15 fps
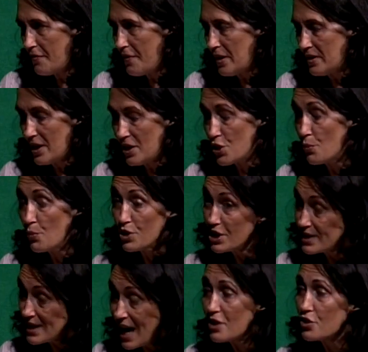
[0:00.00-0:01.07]
Foundation, which
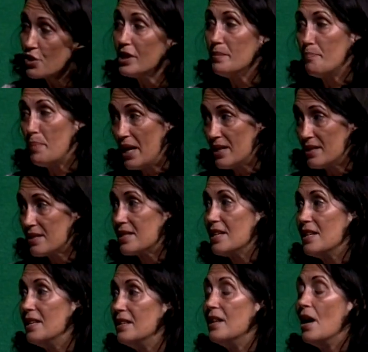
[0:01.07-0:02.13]
is actually based
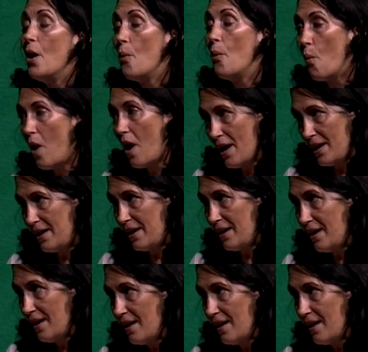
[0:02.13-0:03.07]
in Hawaii.